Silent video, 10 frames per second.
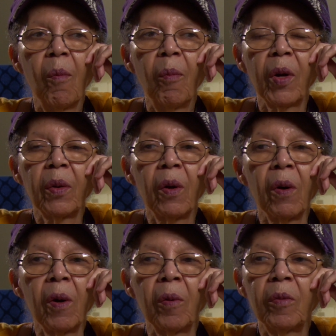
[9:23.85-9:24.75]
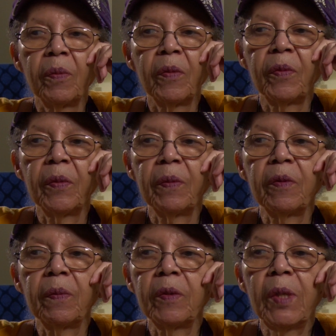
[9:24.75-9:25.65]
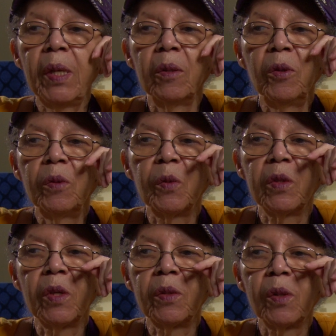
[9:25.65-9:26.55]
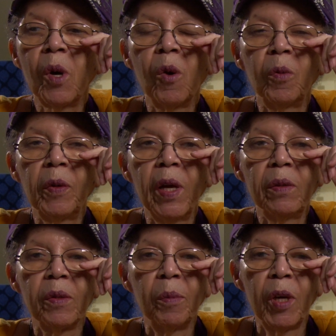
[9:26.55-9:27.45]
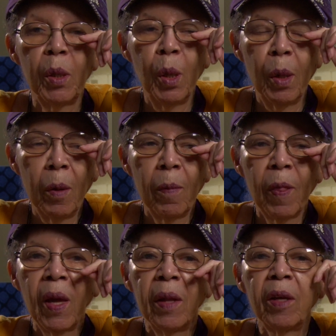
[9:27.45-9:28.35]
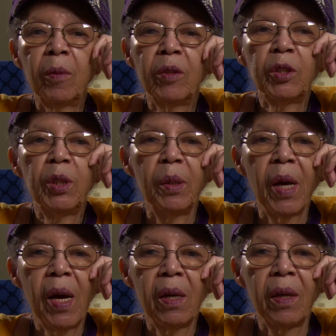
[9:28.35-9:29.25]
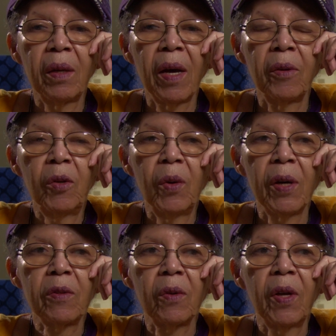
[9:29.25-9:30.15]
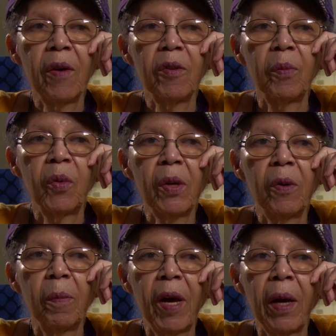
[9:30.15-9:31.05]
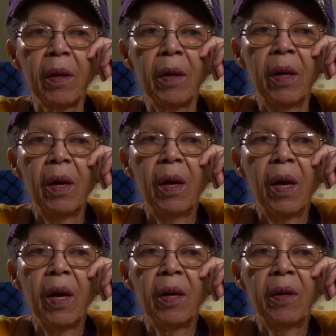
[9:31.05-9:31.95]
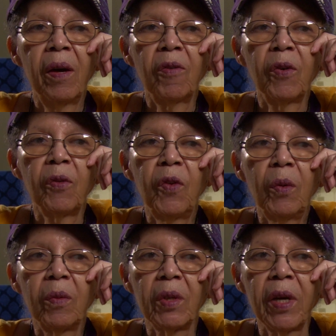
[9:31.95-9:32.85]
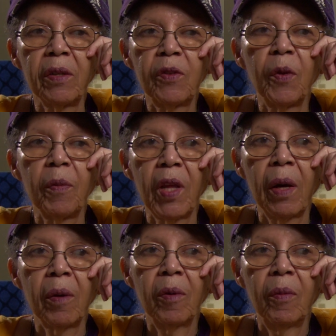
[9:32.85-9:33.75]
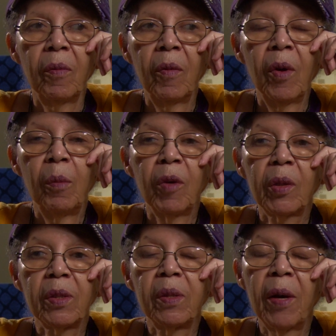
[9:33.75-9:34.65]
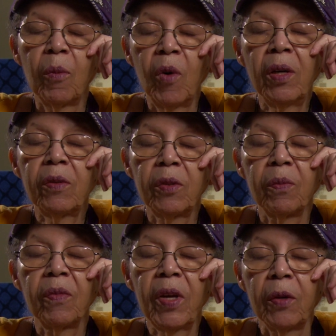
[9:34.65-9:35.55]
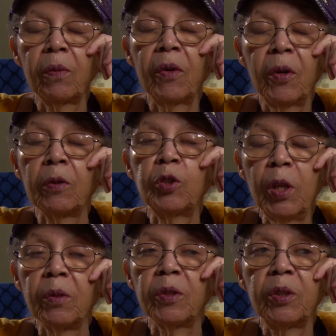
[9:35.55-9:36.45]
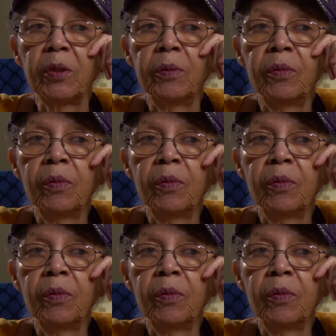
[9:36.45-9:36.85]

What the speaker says: But St. Luke's was just a cold place to me. And then when she died, I knew I was going to have to bring her back and have her funeralized from there, because that was her church.